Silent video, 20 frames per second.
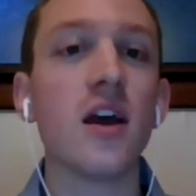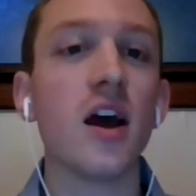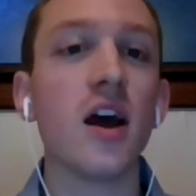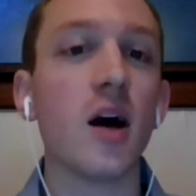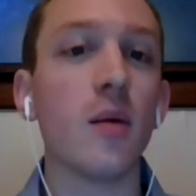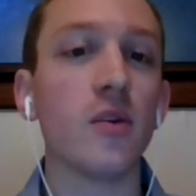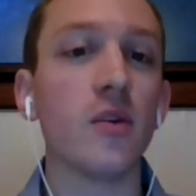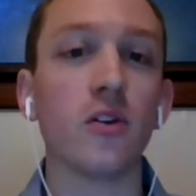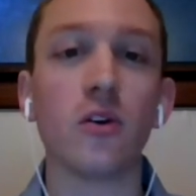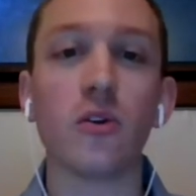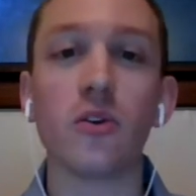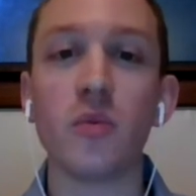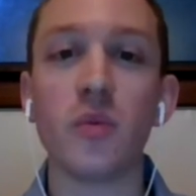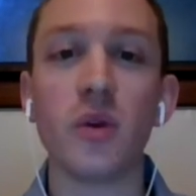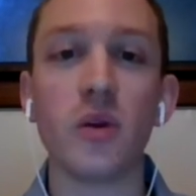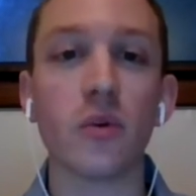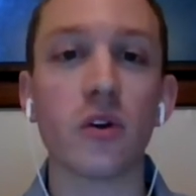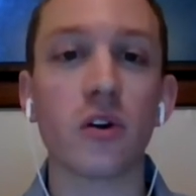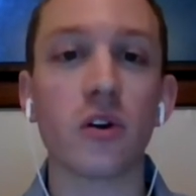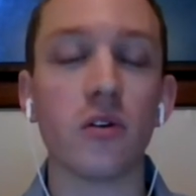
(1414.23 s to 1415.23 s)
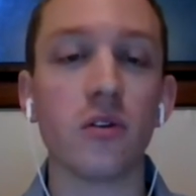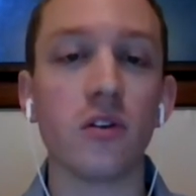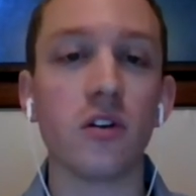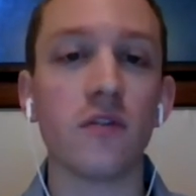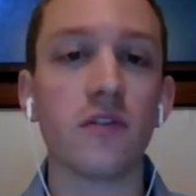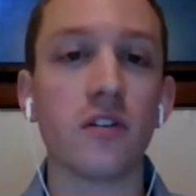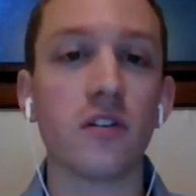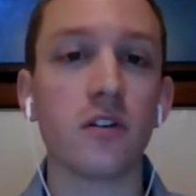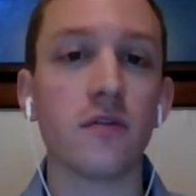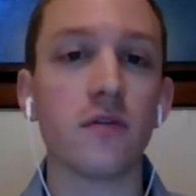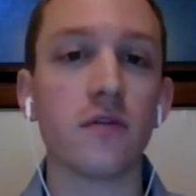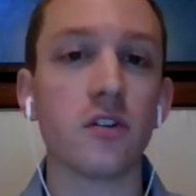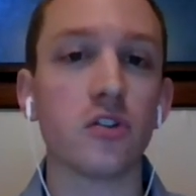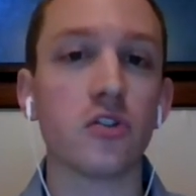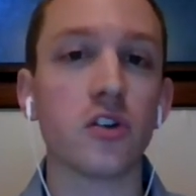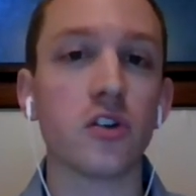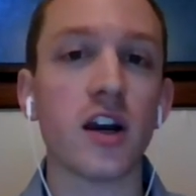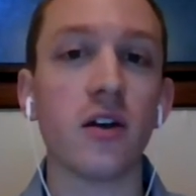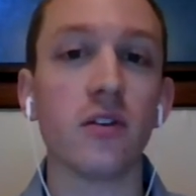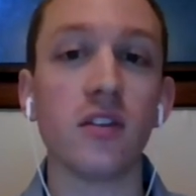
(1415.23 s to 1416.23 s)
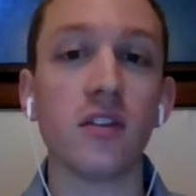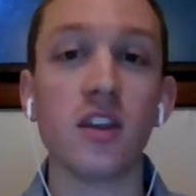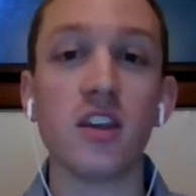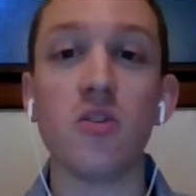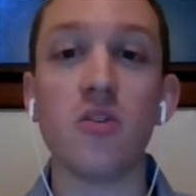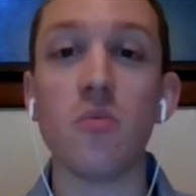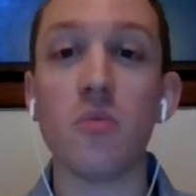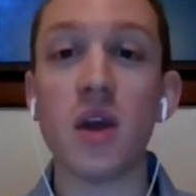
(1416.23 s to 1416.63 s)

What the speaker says: you'll only be recruited for trials that you